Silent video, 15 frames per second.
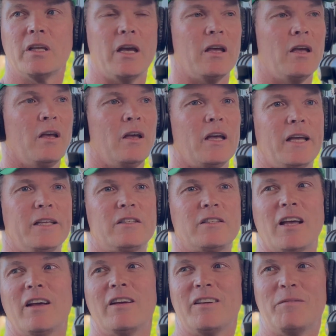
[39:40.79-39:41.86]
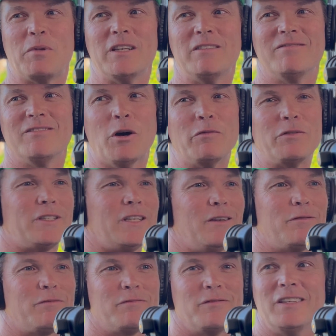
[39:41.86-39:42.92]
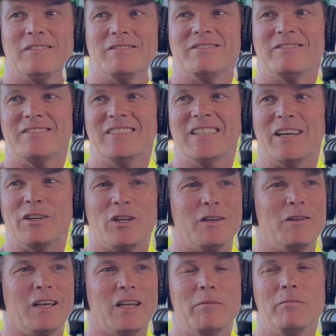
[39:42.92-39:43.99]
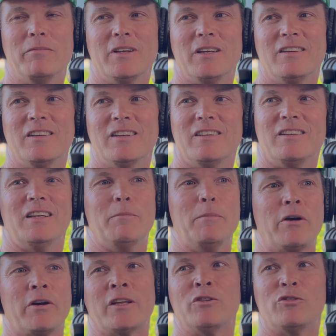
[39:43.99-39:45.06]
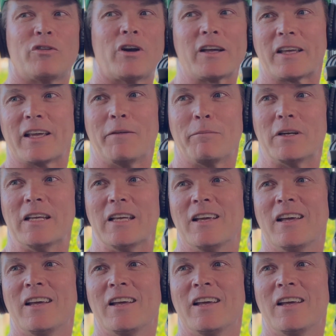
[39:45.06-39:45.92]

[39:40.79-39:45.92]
Yeah. And so, but obviously, if an American drug company